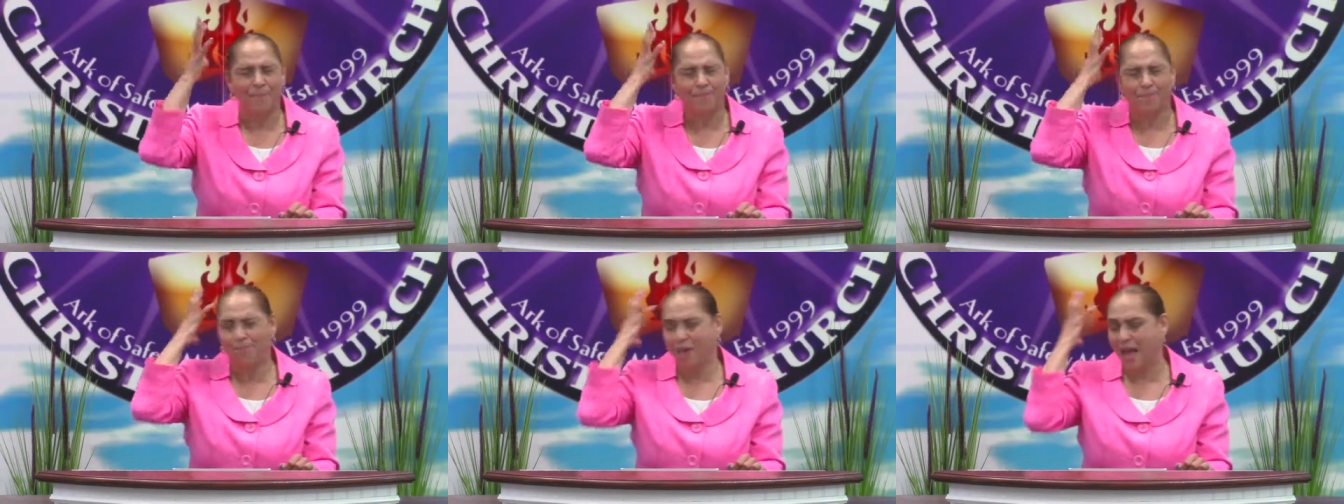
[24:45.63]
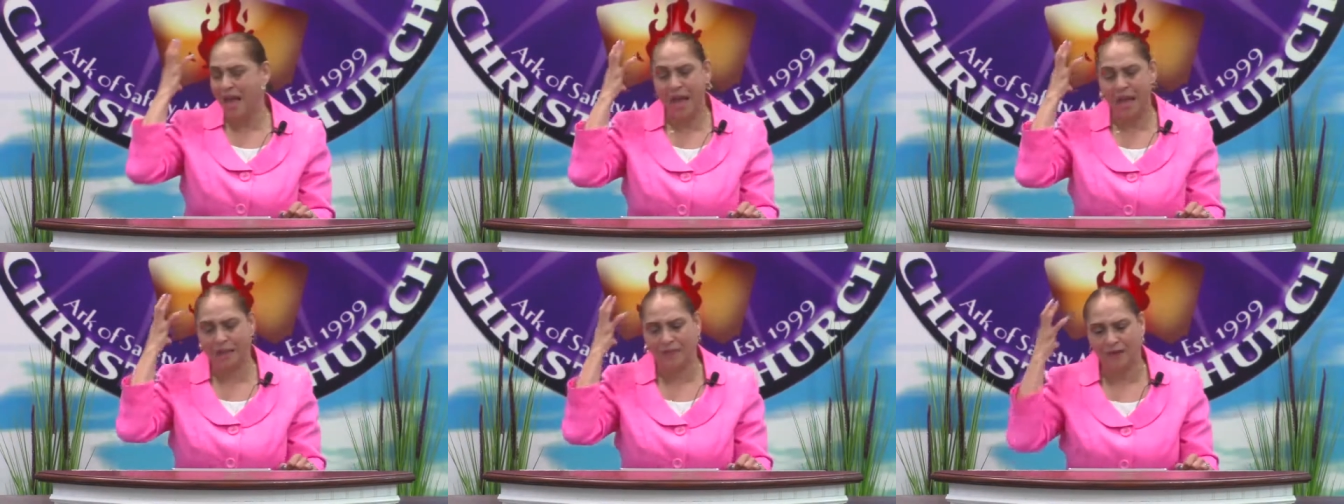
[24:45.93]

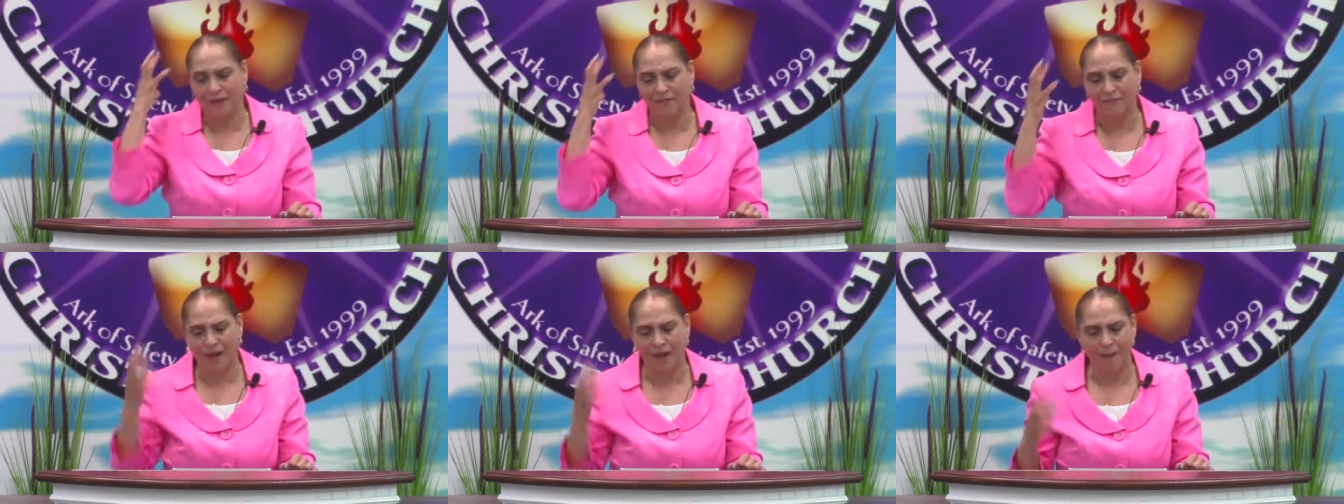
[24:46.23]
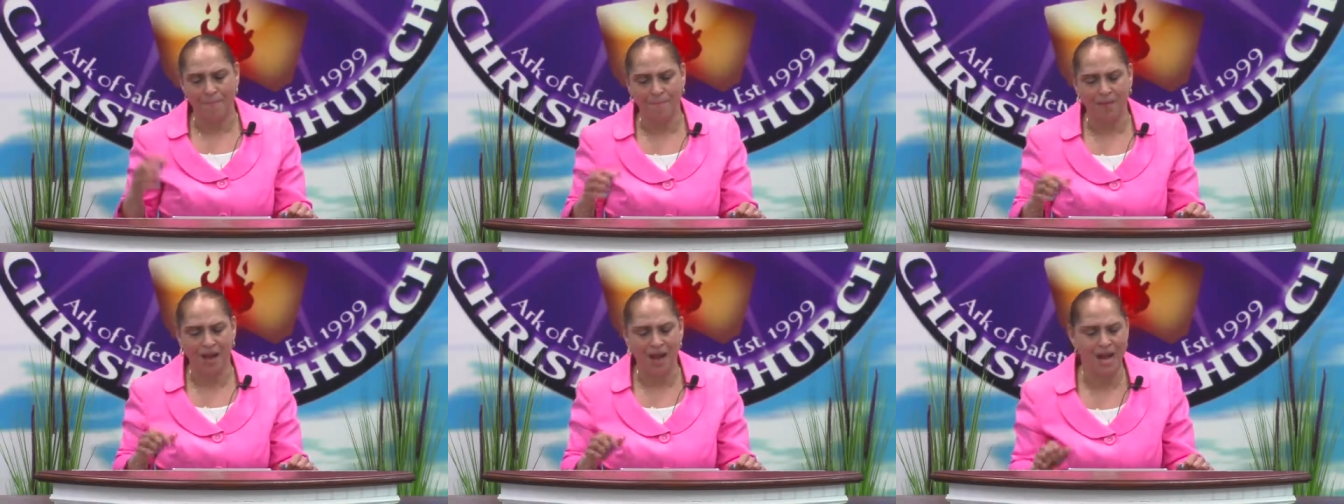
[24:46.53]
back of
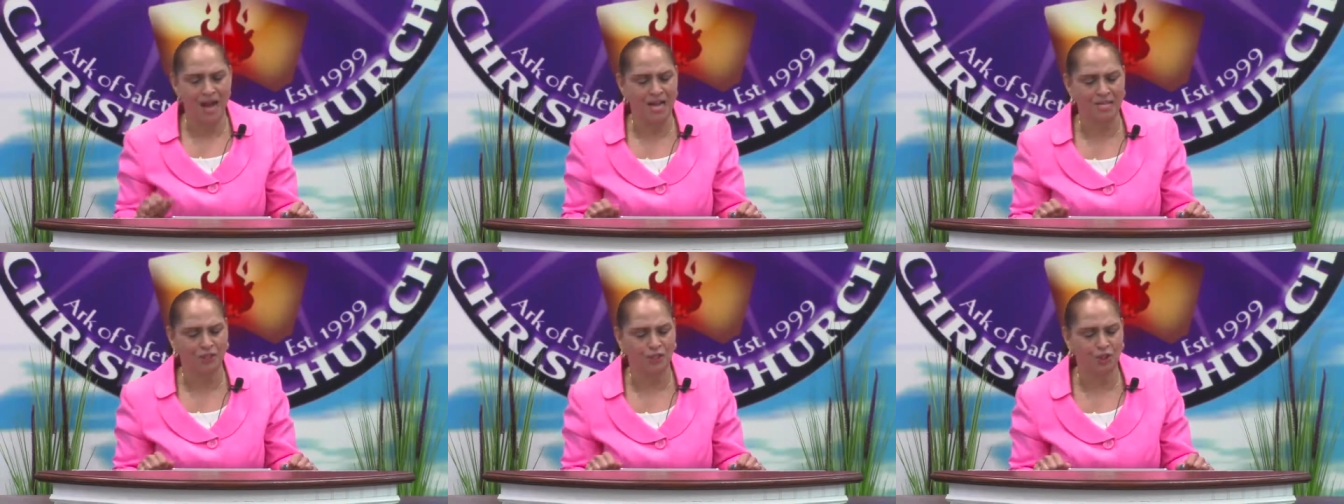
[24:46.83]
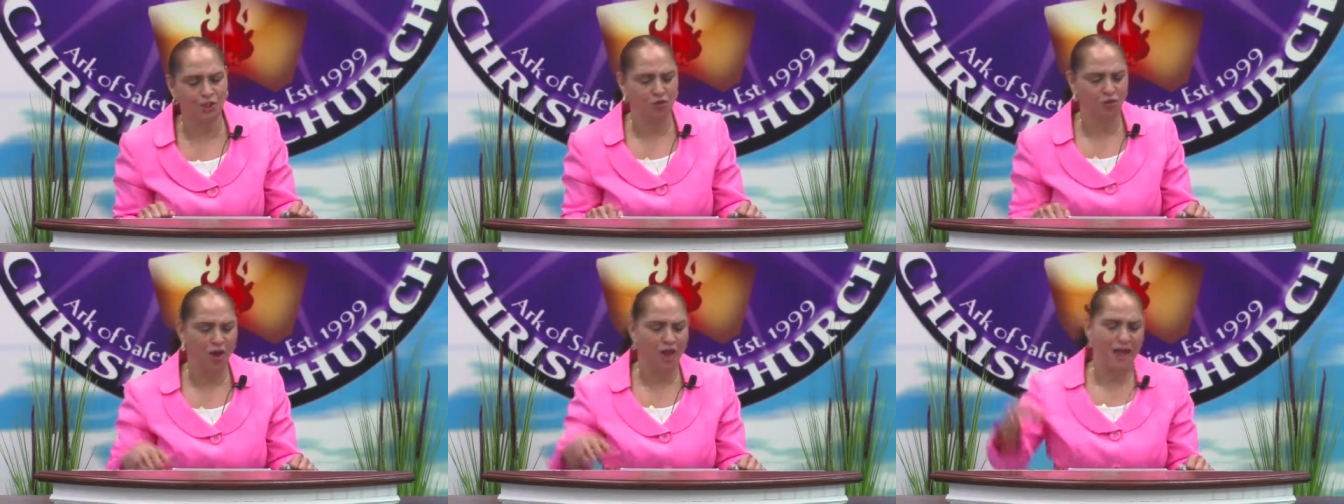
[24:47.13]
our
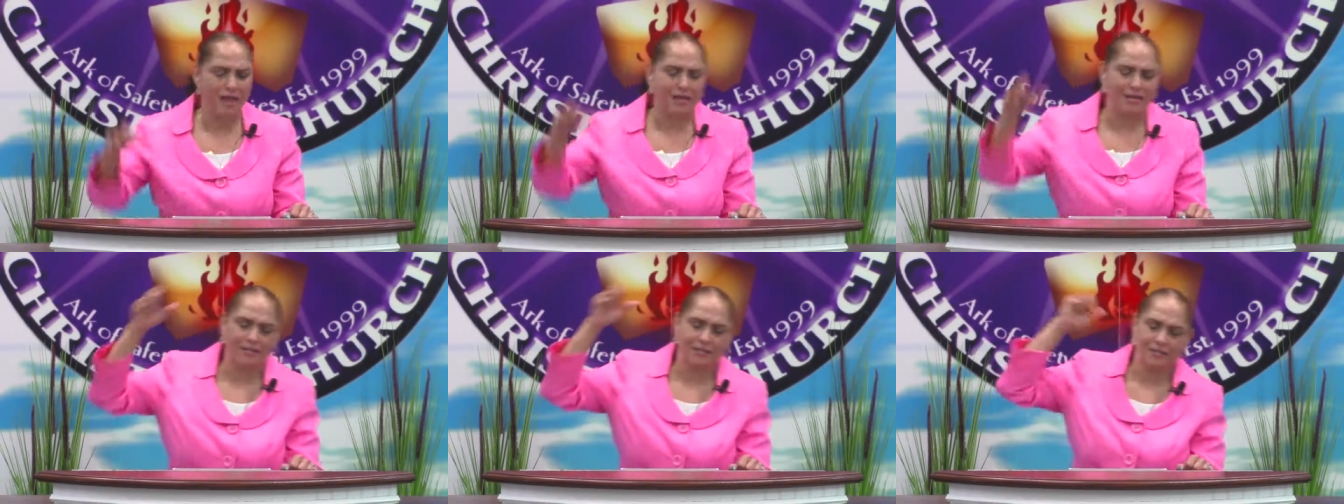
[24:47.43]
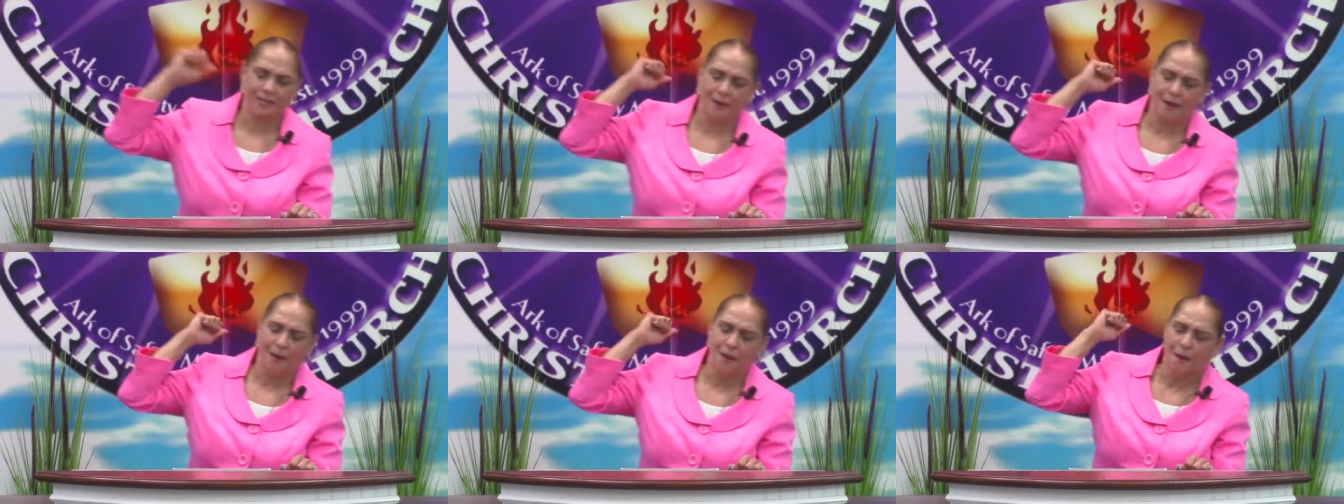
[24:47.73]
minds trying
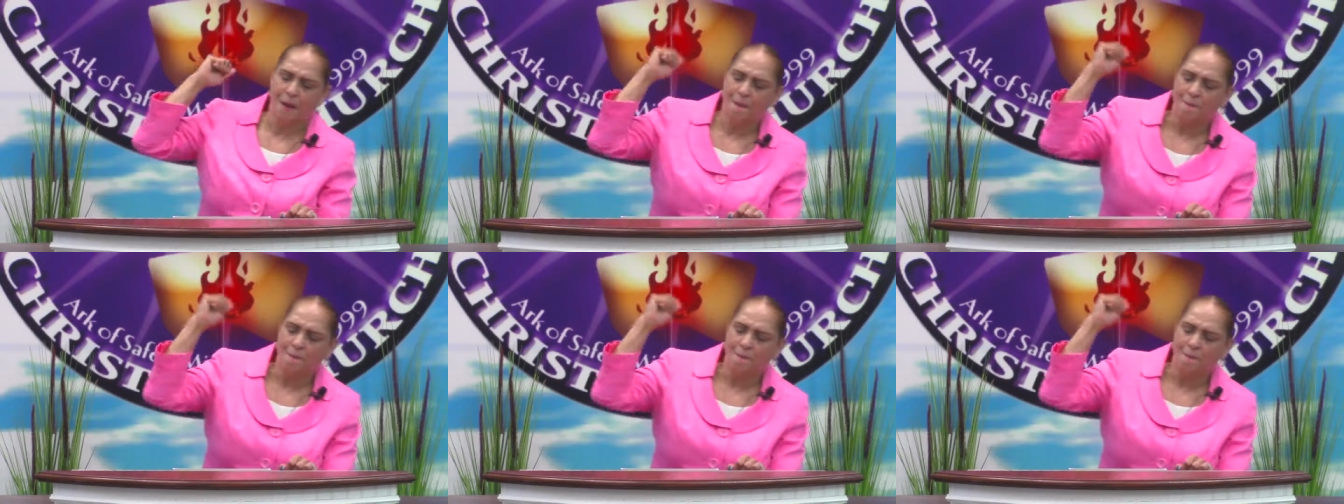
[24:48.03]
to